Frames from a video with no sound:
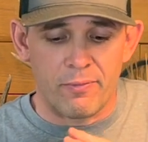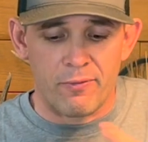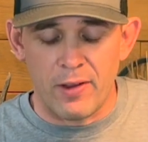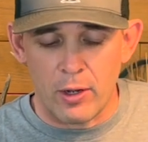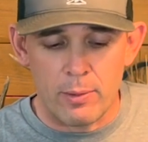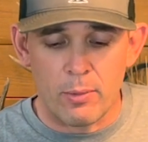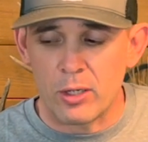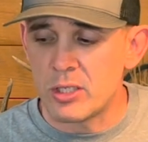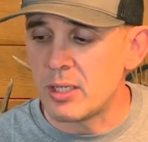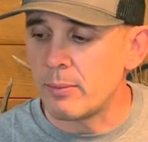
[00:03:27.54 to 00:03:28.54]
very
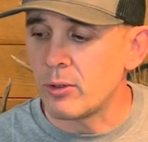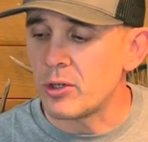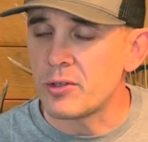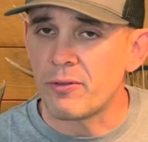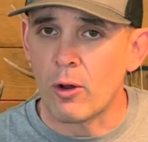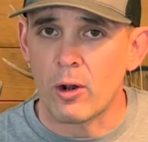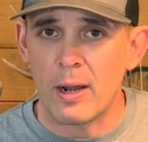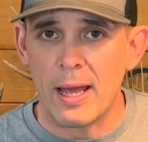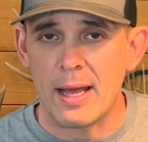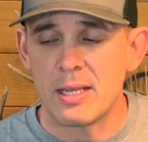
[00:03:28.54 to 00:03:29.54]
much similar as far
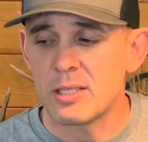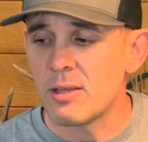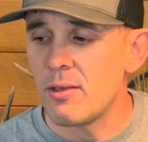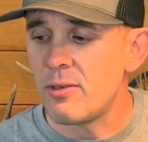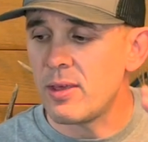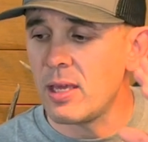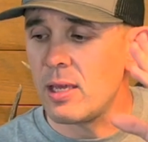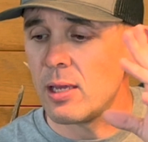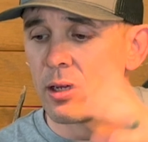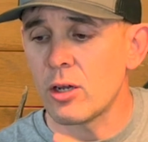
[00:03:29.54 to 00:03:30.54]
as
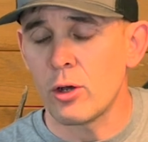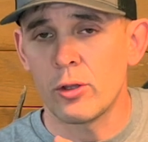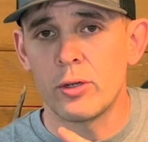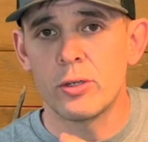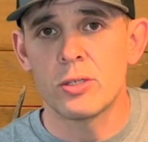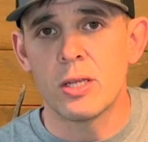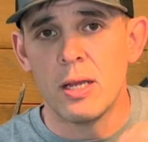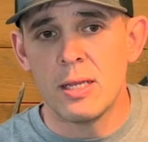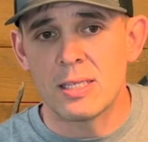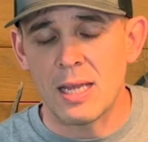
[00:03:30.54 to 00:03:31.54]
the colors,
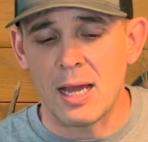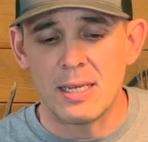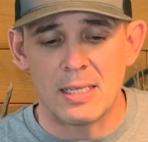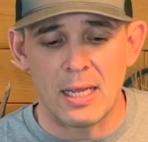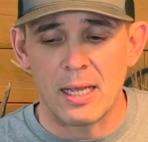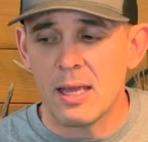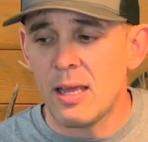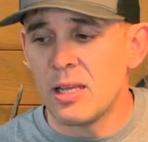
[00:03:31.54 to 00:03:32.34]
sizing.